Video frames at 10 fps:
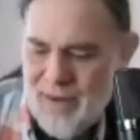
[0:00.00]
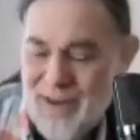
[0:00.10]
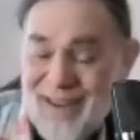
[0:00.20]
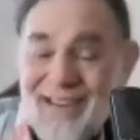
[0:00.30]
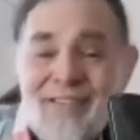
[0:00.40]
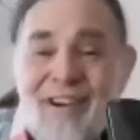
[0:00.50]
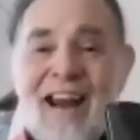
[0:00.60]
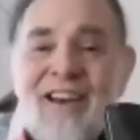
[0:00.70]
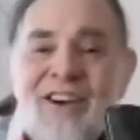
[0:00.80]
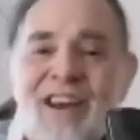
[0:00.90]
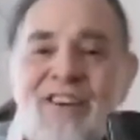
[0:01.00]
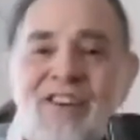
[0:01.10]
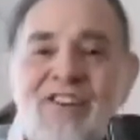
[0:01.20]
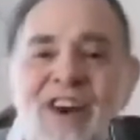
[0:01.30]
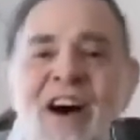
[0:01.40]
I'm gonna write a
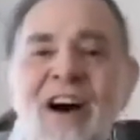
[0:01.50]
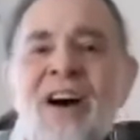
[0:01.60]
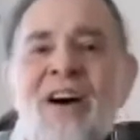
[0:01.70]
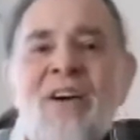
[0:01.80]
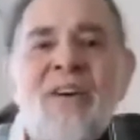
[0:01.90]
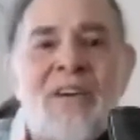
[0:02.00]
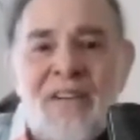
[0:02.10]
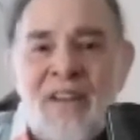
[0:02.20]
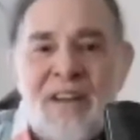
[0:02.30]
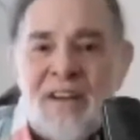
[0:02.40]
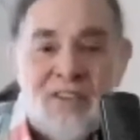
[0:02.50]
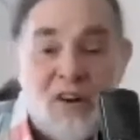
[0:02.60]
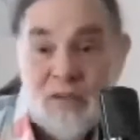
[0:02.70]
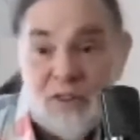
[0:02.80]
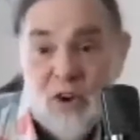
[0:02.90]
crazy song.
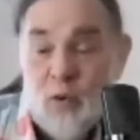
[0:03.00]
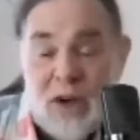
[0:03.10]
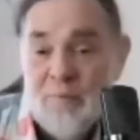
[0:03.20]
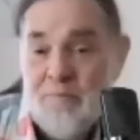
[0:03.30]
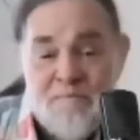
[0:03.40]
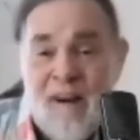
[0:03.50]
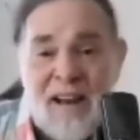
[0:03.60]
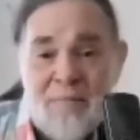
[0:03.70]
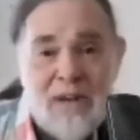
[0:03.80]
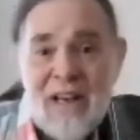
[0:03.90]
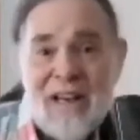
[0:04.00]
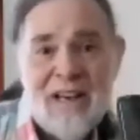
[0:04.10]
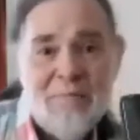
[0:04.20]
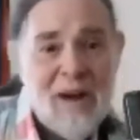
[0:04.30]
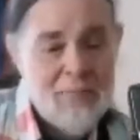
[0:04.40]
Don't know what it might mean.
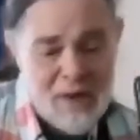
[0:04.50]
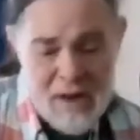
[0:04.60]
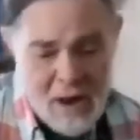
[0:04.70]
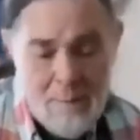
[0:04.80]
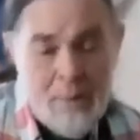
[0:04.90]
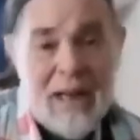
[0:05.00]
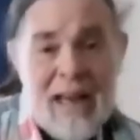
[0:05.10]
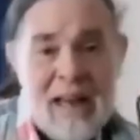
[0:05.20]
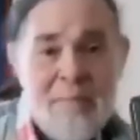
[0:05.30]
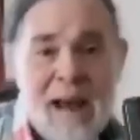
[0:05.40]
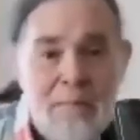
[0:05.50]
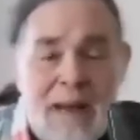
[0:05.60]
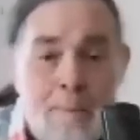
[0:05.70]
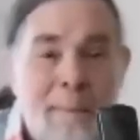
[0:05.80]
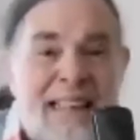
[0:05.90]
It might be plain, might
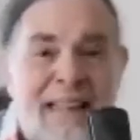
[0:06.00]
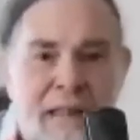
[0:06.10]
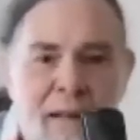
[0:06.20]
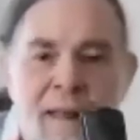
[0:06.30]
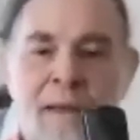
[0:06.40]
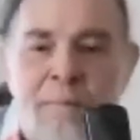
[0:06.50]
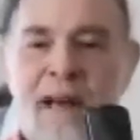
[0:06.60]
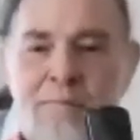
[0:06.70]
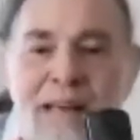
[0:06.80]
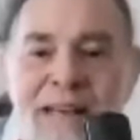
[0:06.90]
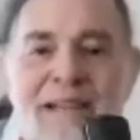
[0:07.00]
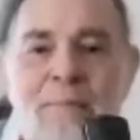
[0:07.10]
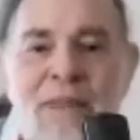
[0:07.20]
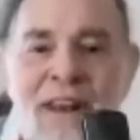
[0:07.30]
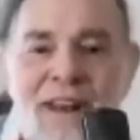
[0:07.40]
be a puzzle, might be
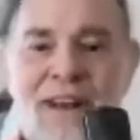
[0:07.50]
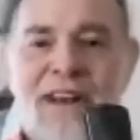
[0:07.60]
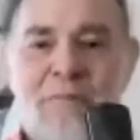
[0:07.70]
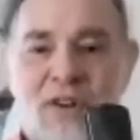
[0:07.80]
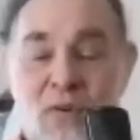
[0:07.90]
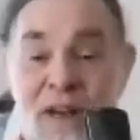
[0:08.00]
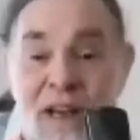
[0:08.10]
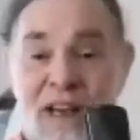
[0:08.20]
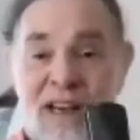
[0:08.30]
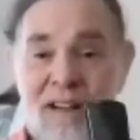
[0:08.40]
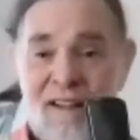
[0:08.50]
something in between.